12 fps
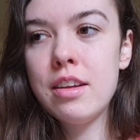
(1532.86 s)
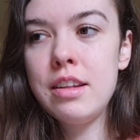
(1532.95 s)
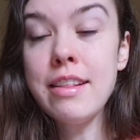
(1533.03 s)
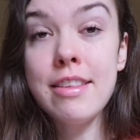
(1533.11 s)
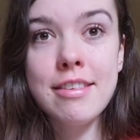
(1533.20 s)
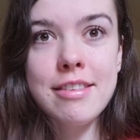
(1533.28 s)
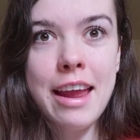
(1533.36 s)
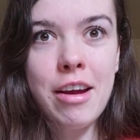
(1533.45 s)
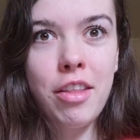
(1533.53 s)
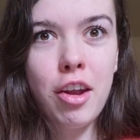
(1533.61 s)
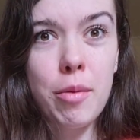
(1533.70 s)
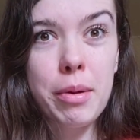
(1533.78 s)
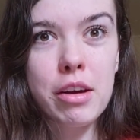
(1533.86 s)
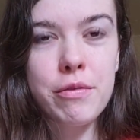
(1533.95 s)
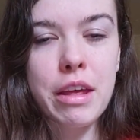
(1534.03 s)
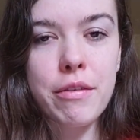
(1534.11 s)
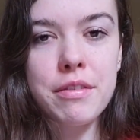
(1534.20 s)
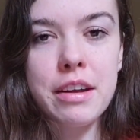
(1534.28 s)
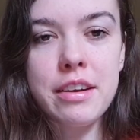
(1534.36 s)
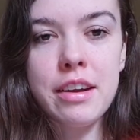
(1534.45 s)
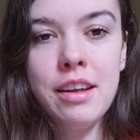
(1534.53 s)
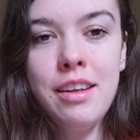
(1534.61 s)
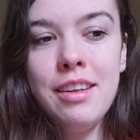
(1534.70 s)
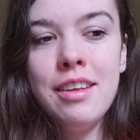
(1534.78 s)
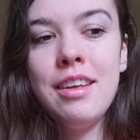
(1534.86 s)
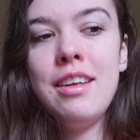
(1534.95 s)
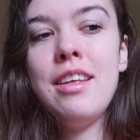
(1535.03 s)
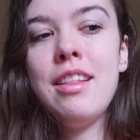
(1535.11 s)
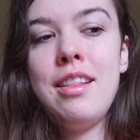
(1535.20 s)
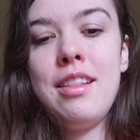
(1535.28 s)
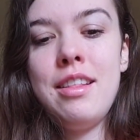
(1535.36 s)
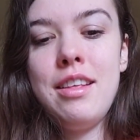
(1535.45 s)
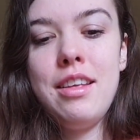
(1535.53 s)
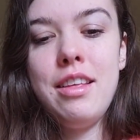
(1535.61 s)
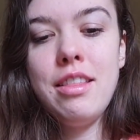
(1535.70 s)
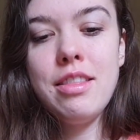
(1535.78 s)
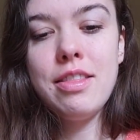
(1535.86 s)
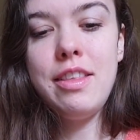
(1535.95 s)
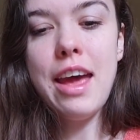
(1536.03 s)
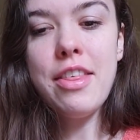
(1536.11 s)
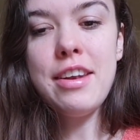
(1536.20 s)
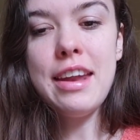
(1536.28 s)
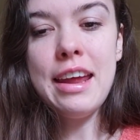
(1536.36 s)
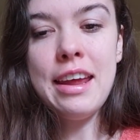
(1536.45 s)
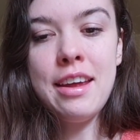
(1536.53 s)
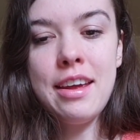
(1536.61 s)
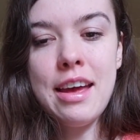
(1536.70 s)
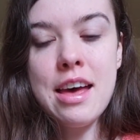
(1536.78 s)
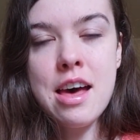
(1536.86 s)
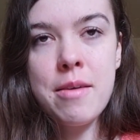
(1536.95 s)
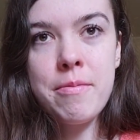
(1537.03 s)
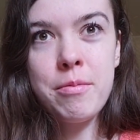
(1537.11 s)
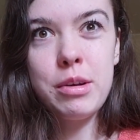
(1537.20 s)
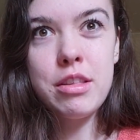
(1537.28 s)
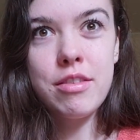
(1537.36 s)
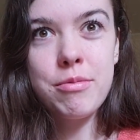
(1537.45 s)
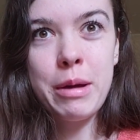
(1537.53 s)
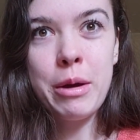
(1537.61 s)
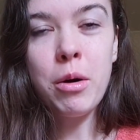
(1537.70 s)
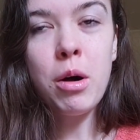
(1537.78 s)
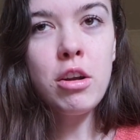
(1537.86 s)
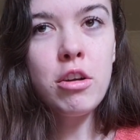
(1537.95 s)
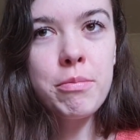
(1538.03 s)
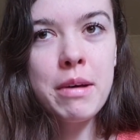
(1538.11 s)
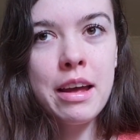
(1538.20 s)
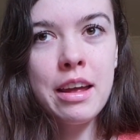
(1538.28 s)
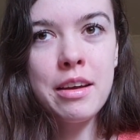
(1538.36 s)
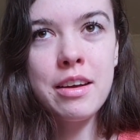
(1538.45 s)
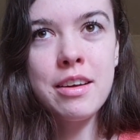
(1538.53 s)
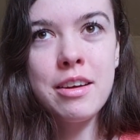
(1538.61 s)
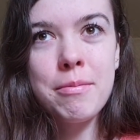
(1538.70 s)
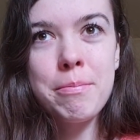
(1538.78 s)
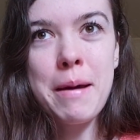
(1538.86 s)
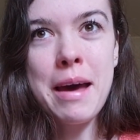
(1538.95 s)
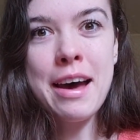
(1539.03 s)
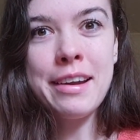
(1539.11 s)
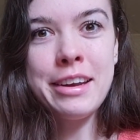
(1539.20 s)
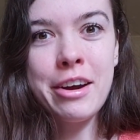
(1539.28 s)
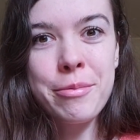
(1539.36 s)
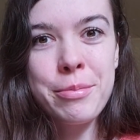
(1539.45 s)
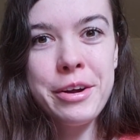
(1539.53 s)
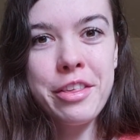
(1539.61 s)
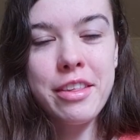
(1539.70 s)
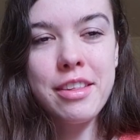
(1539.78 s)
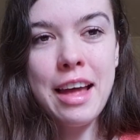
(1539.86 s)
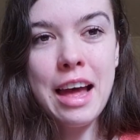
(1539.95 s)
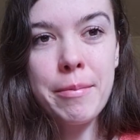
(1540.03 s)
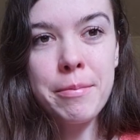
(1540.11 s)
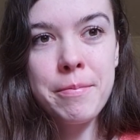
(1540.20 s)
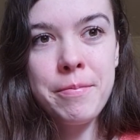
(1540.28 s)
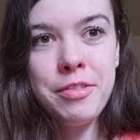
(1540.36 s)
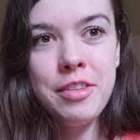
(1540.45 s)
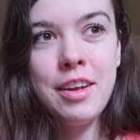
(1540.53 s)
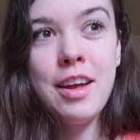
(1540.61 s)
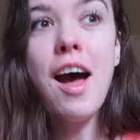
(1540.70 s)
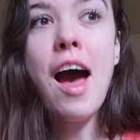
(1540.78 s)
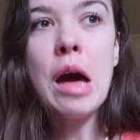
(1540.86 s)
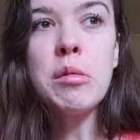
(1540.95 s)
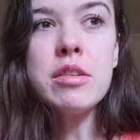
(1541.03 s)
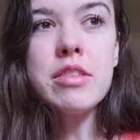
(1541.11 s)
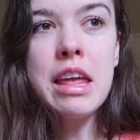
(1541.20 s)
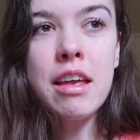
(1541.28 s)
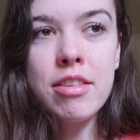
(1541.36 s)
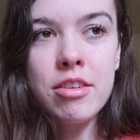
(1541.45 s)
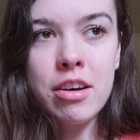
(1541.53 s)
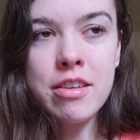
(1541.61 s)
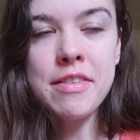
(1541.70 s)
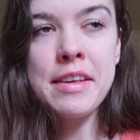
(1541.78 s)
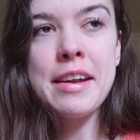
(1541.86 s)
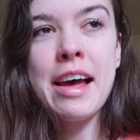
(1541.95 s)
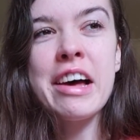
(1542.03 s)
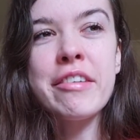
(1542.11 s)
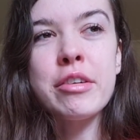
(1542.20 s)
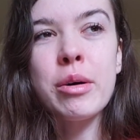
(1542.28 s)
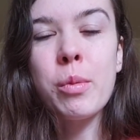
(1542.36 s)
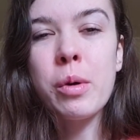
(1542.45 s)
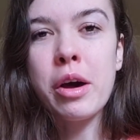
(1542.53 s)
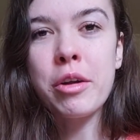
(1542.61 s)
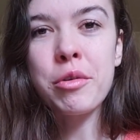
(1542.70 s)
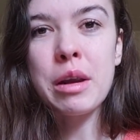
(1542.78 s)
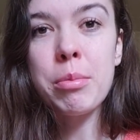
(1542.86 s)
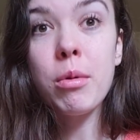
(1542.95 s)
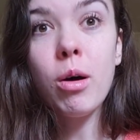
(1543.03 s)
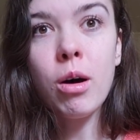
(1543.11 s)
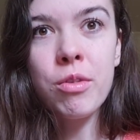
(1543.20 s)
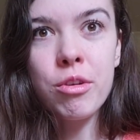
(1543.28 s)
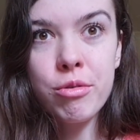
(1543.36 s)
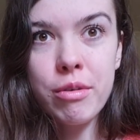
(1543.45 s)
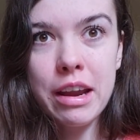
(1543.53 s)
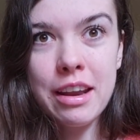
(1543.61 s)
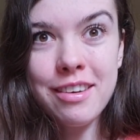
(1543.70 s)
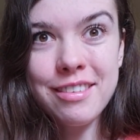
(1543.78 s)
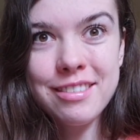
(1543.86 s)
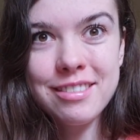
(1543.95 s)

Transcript: Let's stay on the topic of gift knitting. The other day, which is where all of my bad yarn purchases happen, I was exhausted after a work trip on the train.